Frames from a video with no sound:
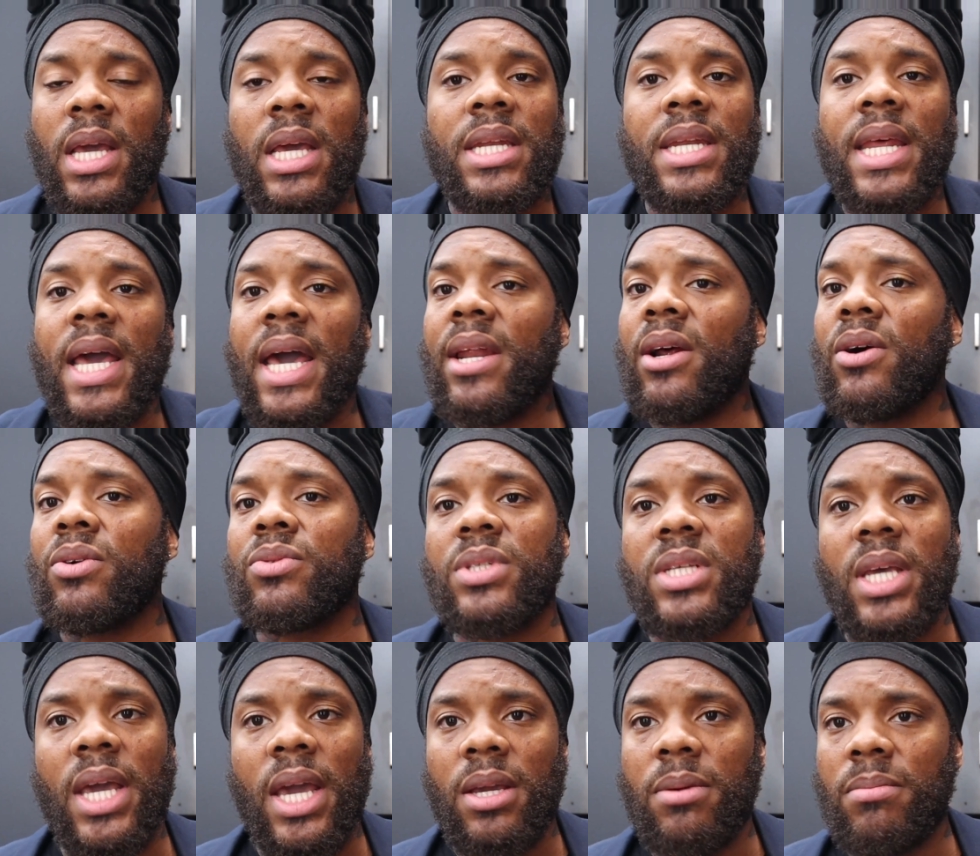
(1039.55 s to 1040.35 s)
That don't
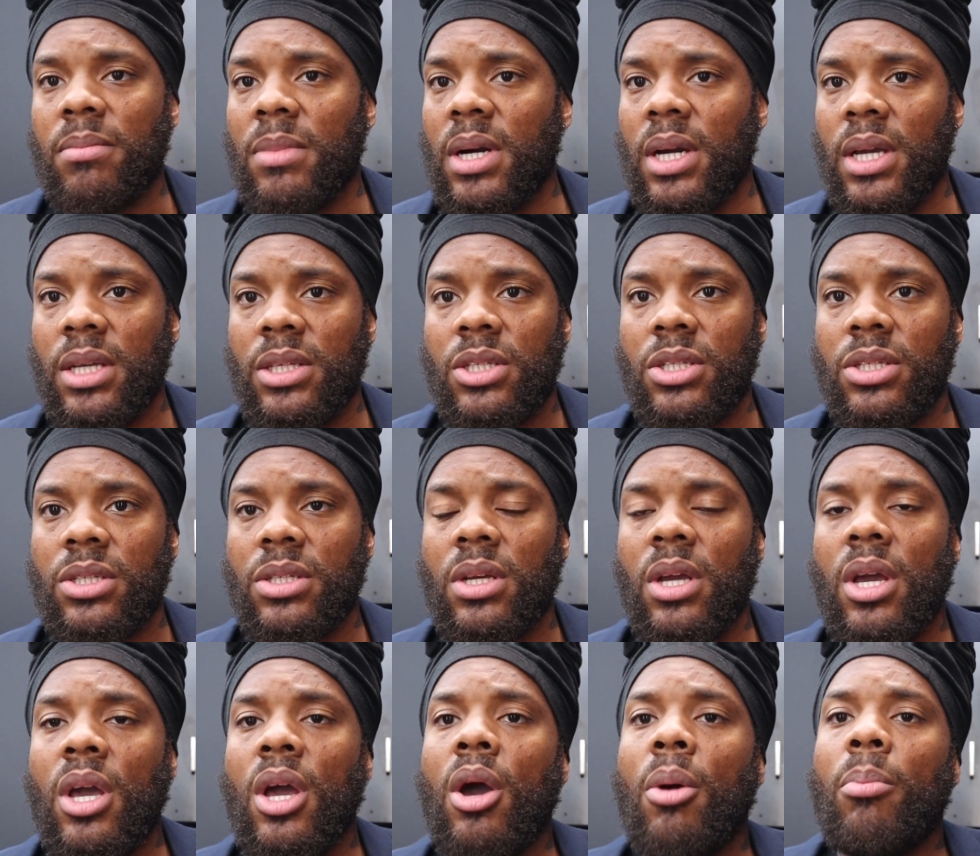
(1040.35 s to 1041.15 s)
take much,
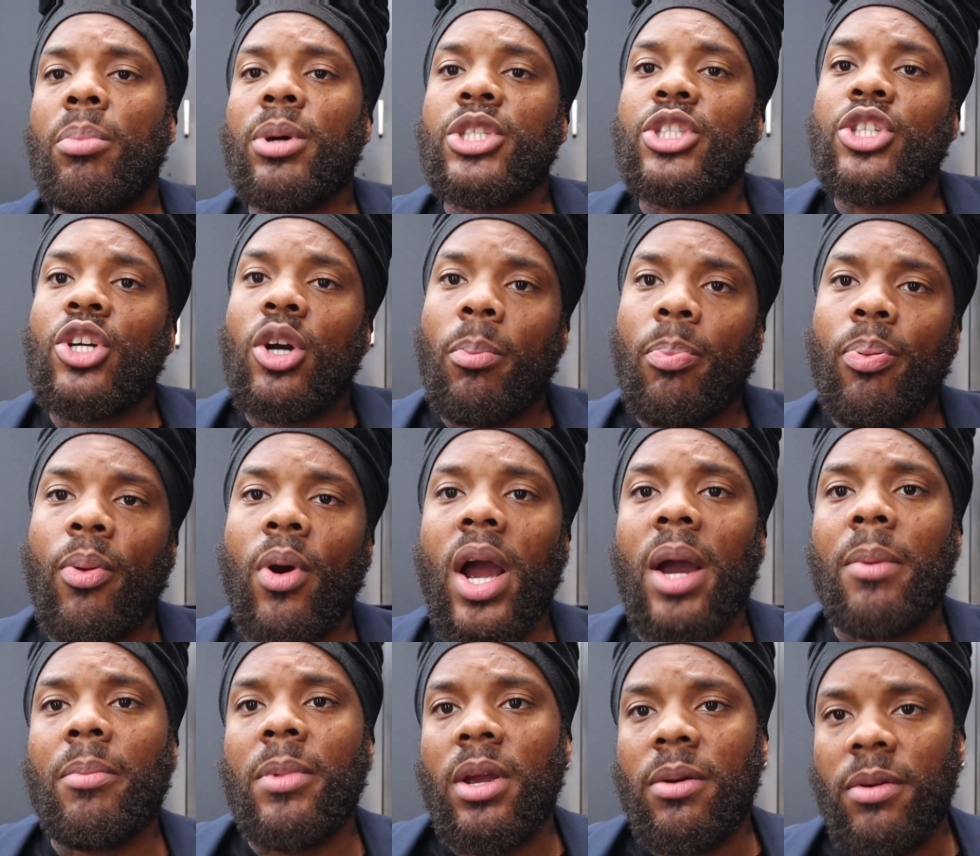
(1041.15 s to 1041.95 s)
but your
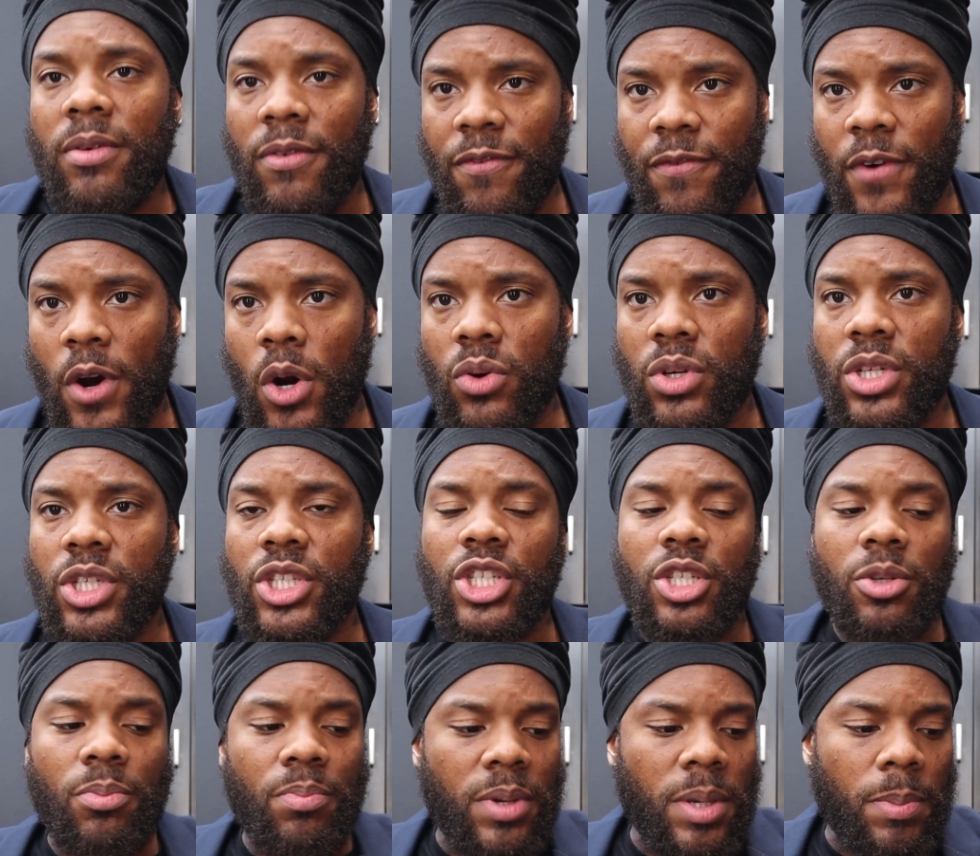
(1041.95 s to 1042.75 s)
primary focus
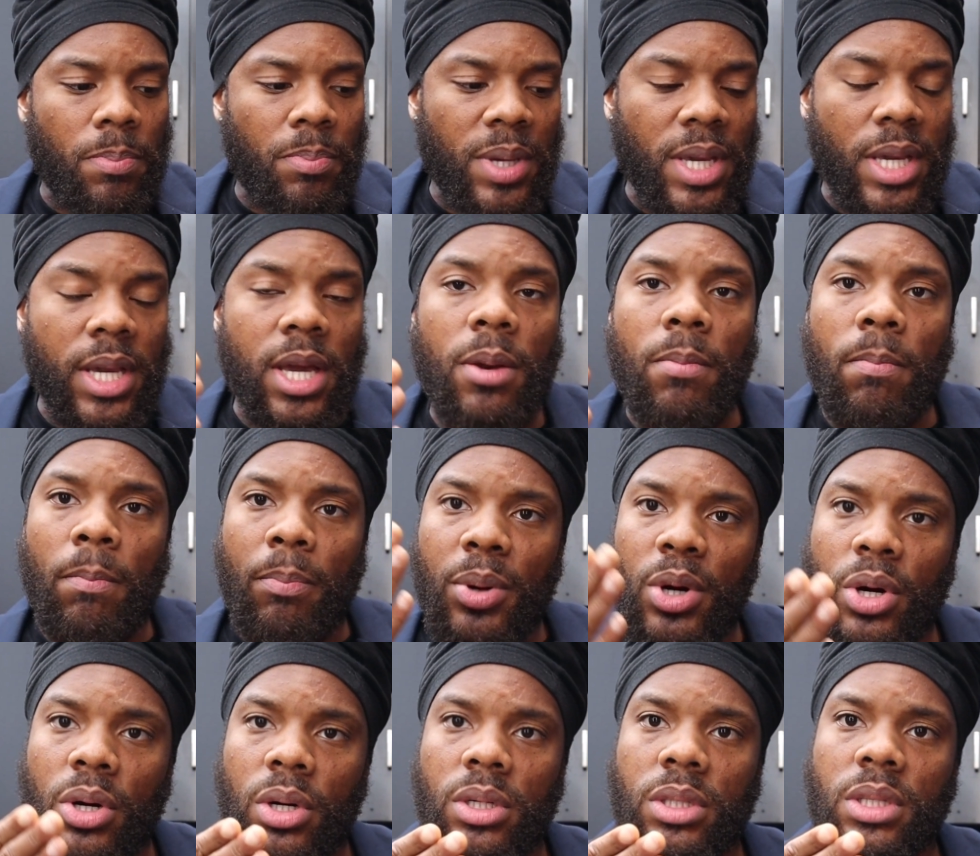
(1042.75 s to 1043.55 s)
should be being
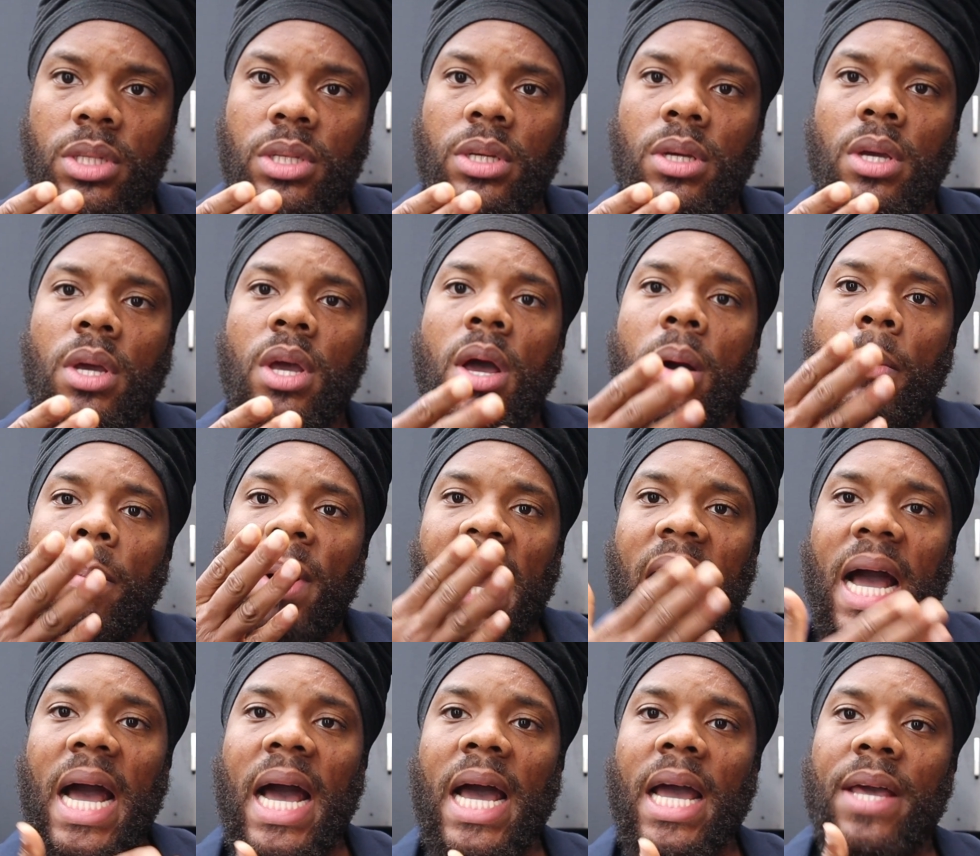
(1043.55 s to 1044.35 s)
booked
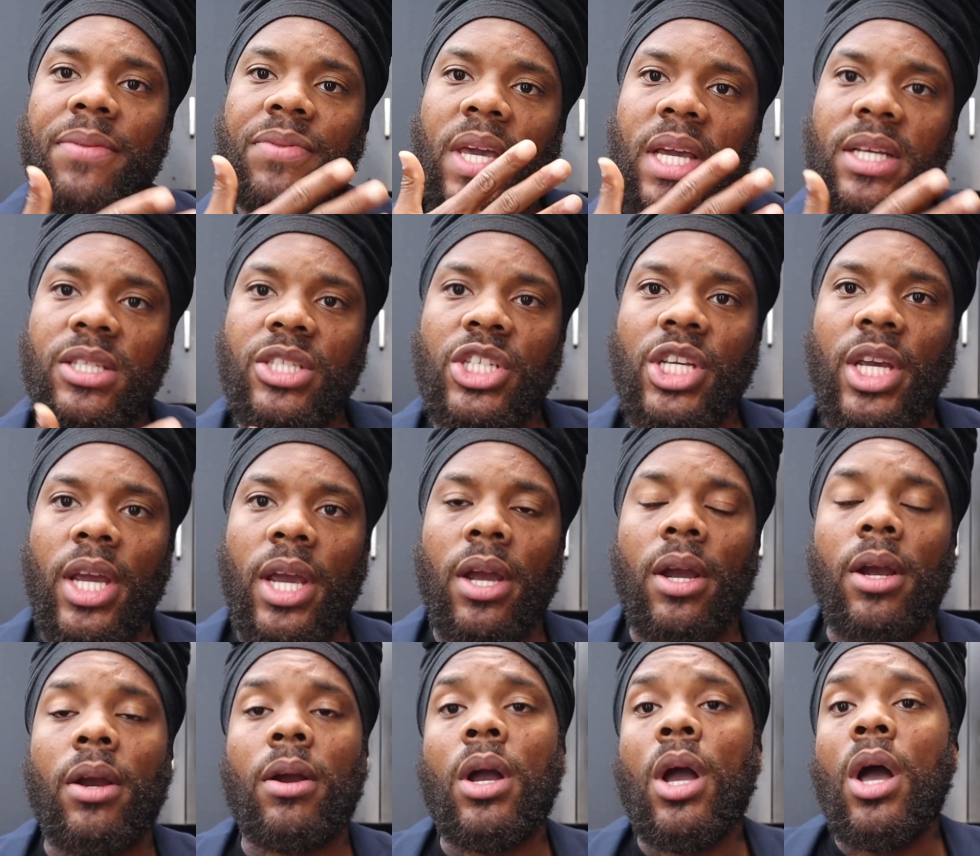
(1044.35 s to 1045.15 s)
behind that
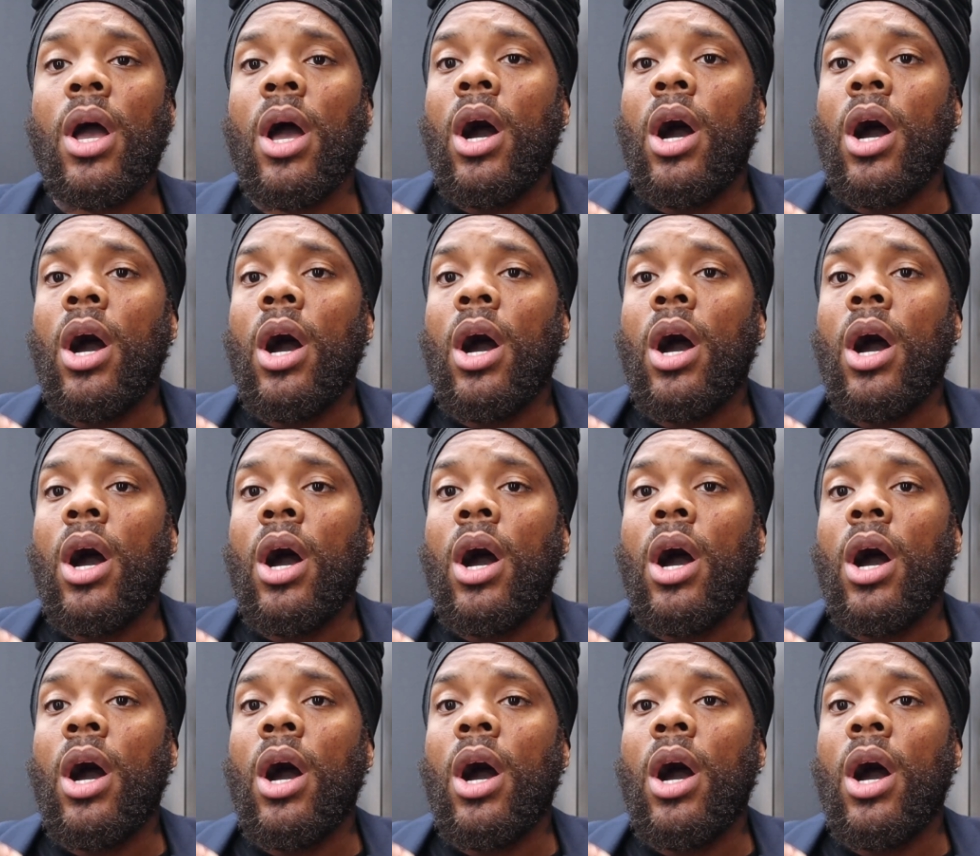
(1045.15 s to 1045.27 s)
chair.